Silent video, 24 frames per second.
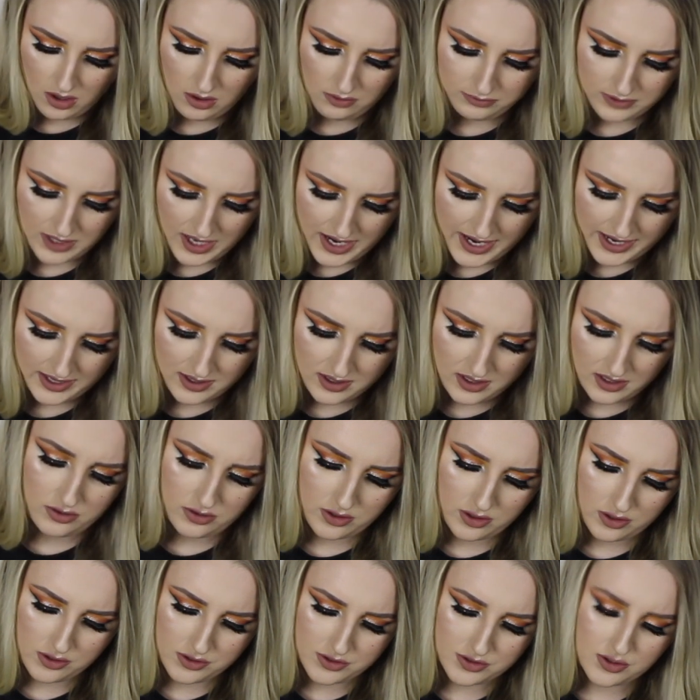of like
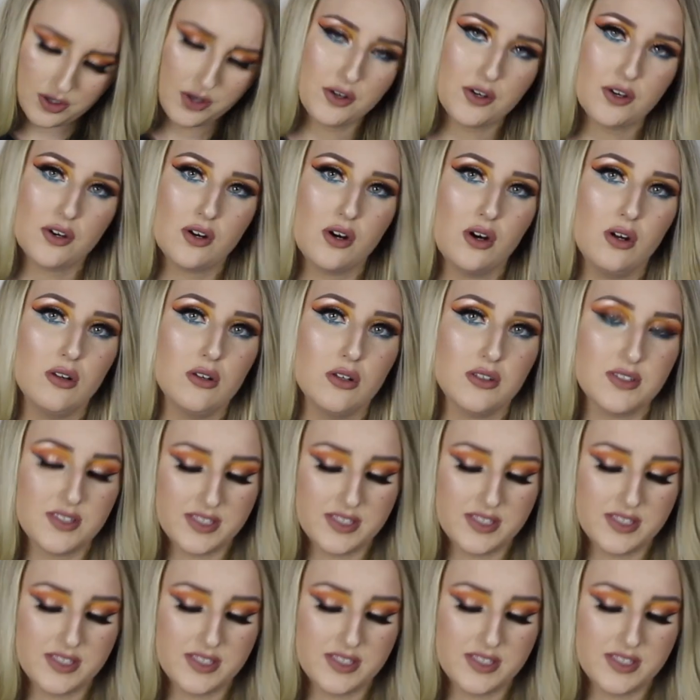those Coca-Cola